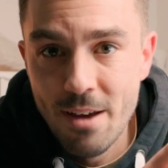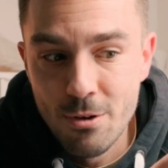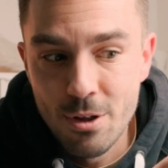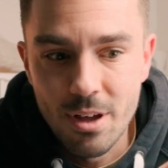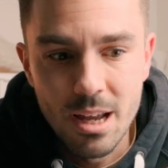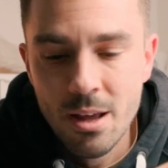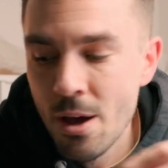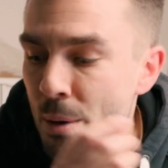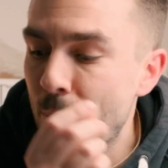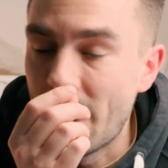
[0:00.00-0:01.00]
everything
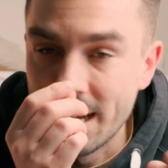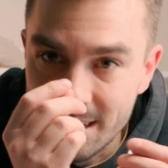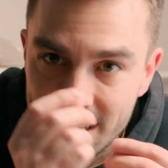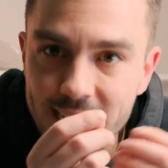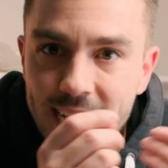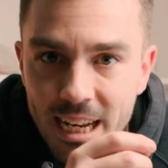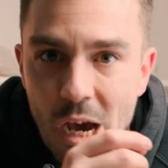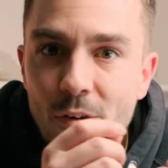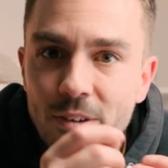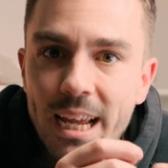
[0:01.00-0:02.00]
by ticking it
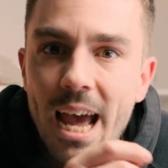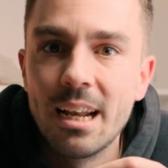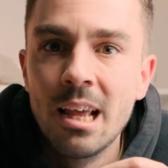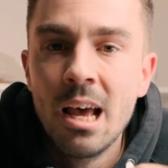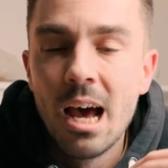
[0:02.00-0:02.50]
off again.